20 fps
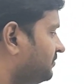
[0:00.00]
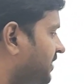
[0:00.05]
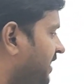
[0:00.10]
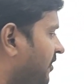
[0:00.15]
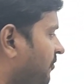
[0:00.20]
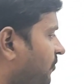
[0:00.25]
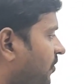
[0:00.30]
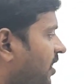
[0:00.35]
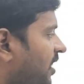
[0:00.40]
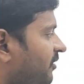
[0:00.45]

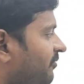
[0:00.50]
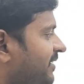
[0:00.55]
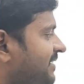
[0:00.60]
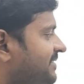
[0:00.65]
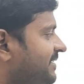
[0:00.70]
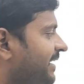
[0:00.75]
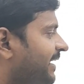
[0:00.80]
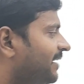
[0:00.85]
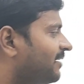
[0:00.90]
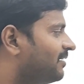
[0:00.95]
Evolve
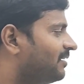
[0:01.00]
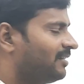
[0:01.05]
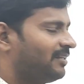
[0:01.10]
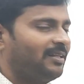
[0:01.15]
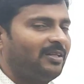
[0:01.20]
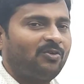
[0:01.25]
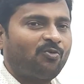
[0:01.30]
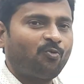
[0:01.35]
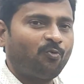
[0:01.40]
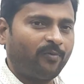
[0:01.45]
is a
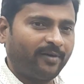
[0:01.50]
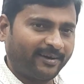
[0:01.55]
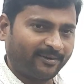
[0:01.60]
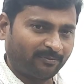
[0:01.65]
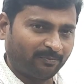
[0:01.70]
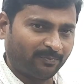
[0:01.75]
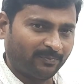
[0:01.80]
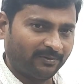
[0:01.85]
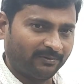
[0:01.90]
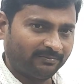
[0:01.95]

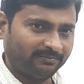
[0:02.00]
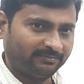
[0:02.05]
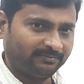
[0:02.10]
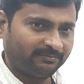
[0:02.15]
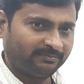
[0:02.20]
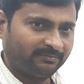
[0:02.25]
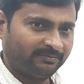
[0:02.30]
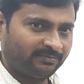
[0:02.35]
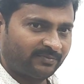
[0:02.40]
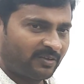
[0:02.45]
verb.
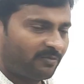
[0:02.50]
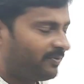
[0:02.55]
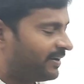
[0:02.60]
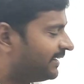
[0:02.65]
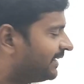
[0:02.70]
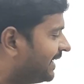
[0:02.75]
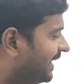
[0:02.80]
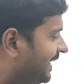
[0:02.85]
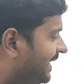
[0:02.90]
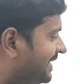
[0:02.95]

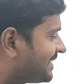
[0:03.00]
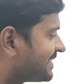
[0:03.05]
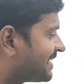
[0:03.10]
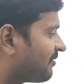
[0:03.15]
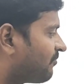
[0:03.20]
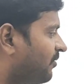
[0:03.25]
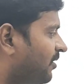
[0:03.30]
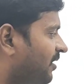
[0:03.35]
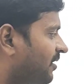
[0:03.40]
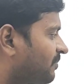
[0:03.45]
When it is
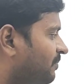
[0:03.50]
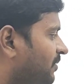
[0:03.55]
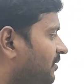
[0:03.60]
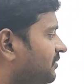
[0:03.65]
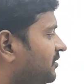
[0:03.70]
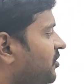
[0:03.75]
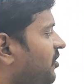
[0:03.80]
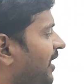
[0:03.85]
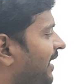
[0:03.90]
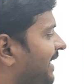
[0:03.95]
a verb,
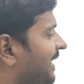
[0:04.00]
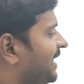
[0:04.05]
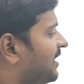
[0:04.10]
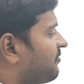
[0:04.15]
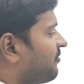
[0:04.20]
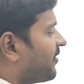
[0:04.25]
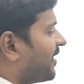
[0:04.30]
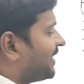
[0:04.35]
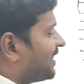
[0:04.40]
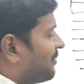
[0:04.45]
you
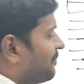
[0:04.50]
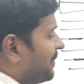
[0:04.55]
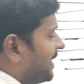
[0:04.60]
identify the